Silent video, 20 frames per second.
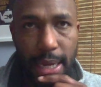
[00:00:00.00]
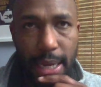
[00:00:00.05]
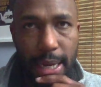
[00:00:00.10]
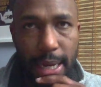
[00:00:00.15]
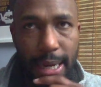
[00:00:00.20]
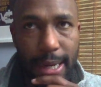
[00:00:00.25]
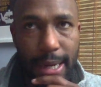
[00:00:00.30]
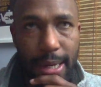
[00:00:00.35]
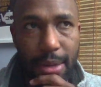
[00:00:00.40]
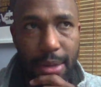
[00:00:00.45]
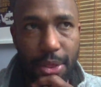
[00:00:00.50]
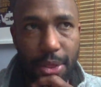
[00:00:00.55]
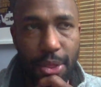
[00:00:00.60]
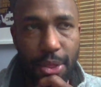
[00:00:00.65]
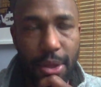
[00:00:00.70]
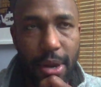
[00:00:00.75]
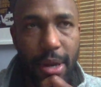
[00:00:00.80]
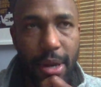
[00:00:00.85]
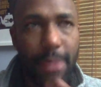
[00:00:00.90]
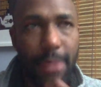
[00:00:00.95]

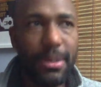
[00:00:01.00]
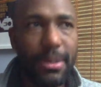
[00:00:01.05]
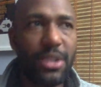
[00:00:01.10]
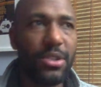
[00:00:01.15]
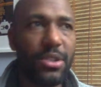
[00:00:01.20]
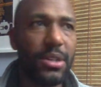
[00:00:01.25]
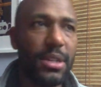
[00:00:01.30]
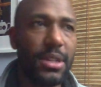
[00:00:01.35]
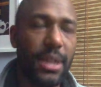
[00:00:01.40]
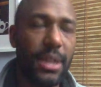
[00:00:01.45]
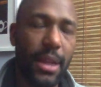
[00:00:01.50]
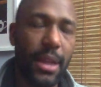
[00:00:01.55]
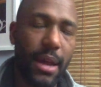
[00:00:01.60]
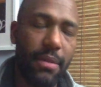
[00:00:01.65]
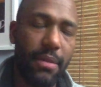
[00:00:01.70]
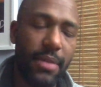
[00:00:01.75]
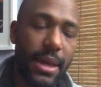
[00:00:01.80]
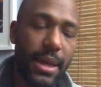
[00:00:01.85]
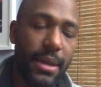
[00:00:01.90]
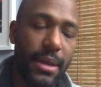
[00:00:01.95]
their emissions, a lot
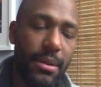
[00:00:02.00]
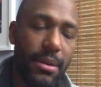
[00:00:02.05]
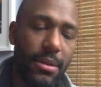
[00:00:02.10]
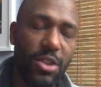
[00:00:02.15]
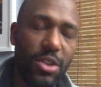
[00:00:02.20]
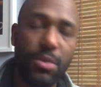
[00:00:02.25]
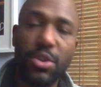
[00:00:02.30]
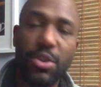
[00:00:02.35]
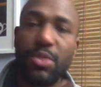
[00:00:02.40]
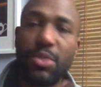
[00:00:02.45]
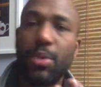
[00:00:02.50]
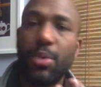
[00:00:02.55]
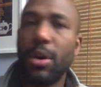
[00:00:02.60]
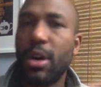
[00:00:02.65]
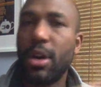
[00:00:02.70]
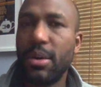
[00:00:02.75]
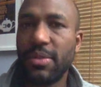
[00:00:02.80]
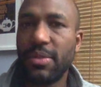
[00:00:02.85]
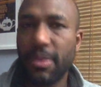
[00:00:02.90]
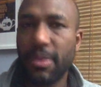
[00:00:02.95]
of that, so much
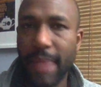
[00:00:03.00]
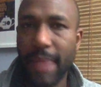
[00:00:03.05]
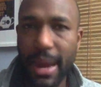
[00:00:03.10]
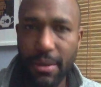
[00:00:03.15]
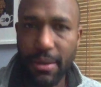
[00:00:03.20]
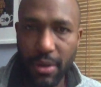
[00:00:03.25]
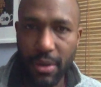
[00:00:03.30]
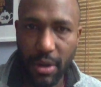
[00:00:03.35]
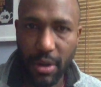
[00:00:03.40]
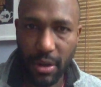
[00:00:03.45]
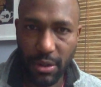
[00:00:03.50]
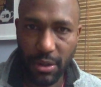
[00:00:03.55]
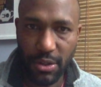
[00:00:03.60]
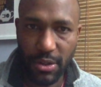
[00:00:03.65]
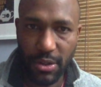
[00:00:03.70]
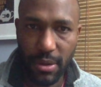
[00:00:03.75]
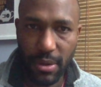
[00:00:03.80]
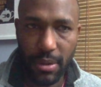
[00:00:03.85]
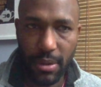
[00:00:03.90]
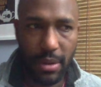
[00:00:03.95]
more comes from
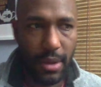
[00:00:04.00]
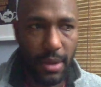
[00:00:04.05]
agriculture,